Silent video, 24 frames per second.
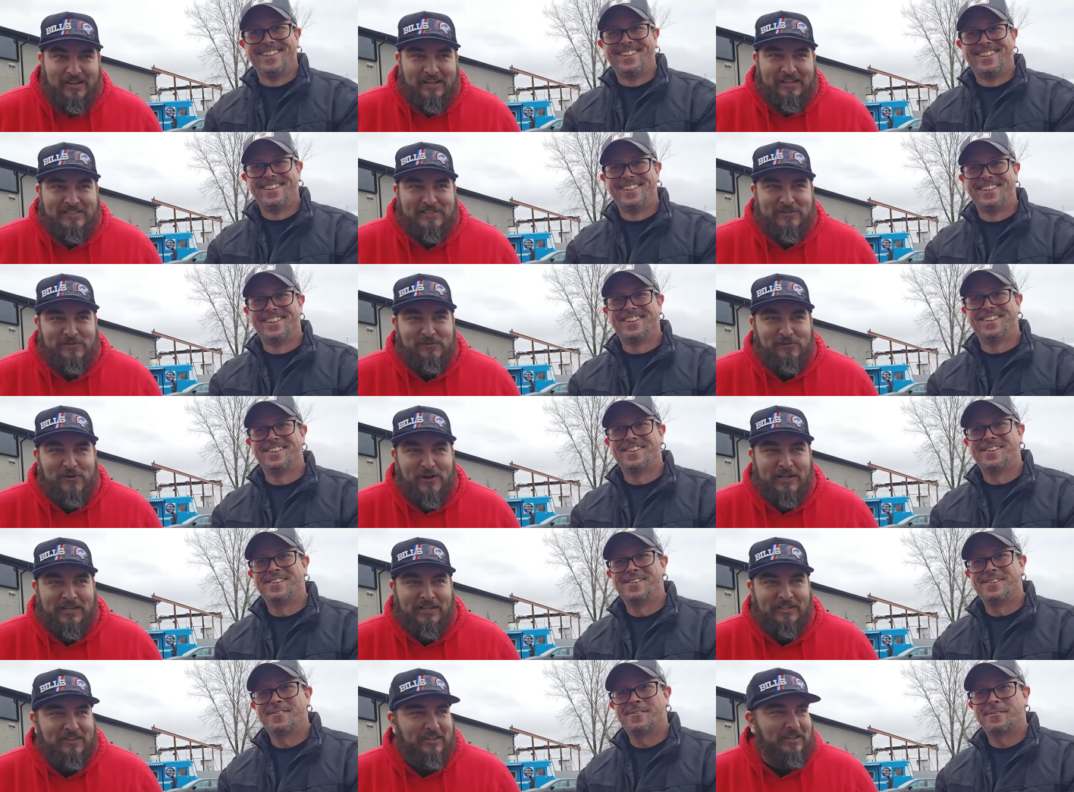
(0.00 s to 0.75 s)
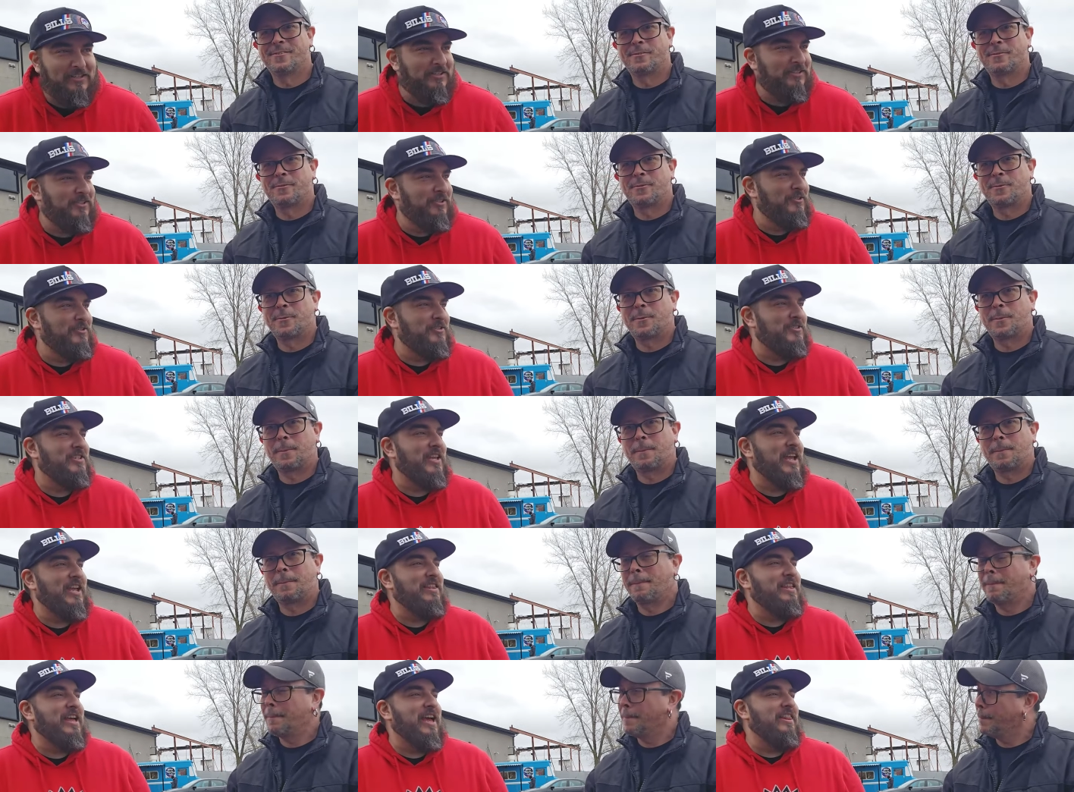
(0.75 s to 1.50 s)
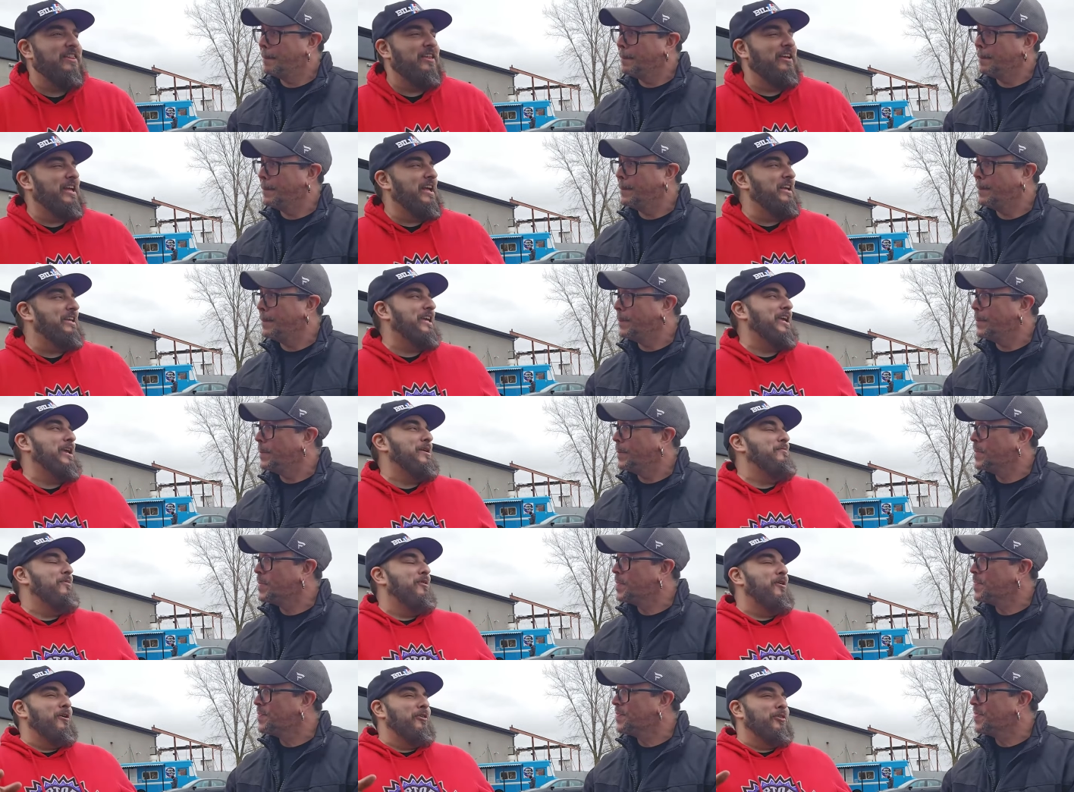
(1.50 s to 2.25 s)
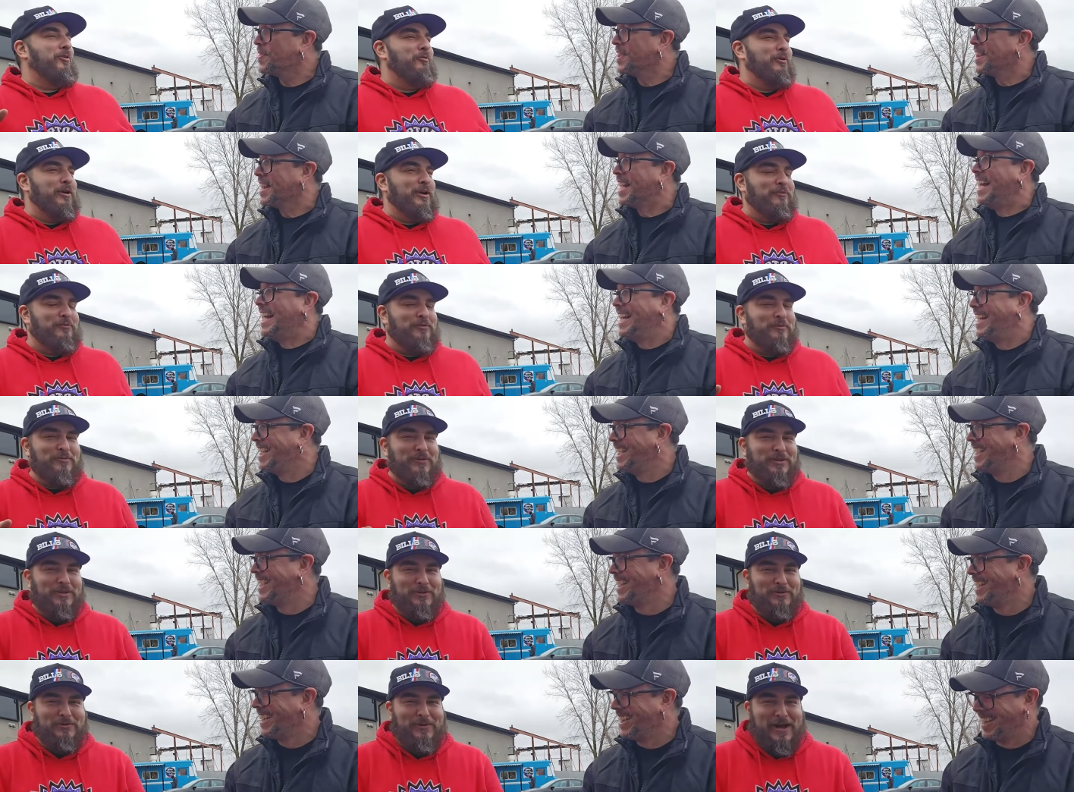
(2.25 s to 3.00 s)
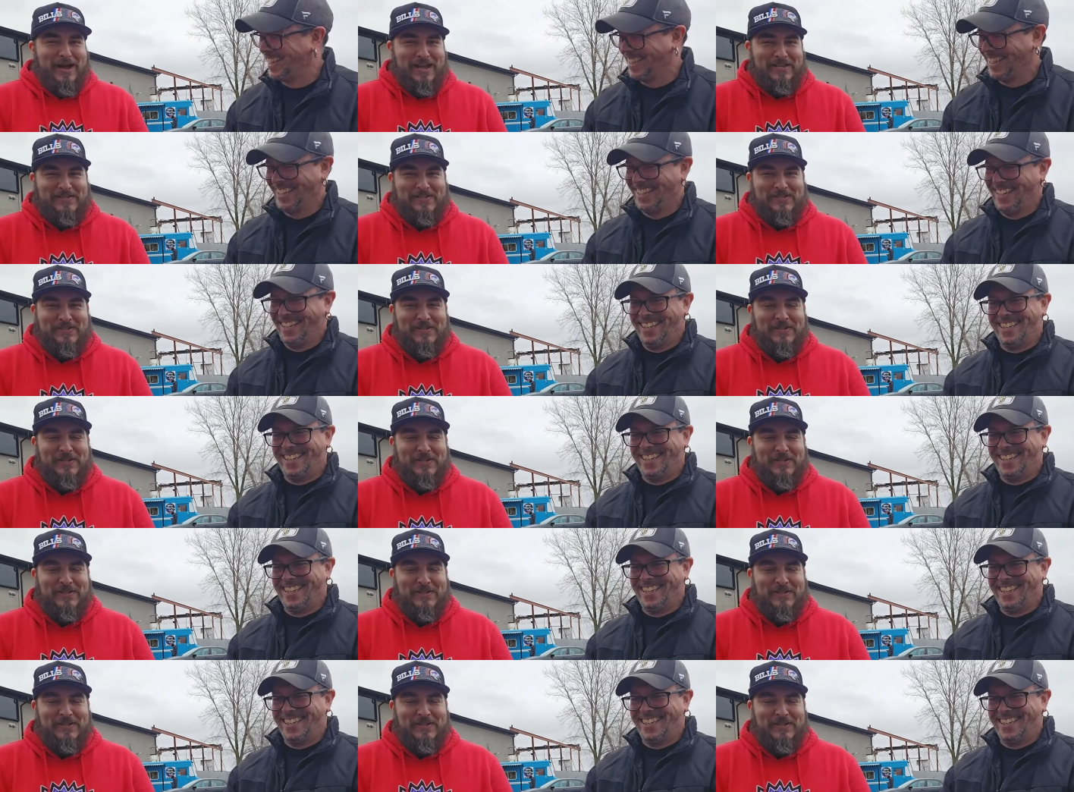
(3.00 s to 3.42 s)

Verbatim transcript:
Speaker 1: it's funny, like you say that, like I came all the way from the U.S.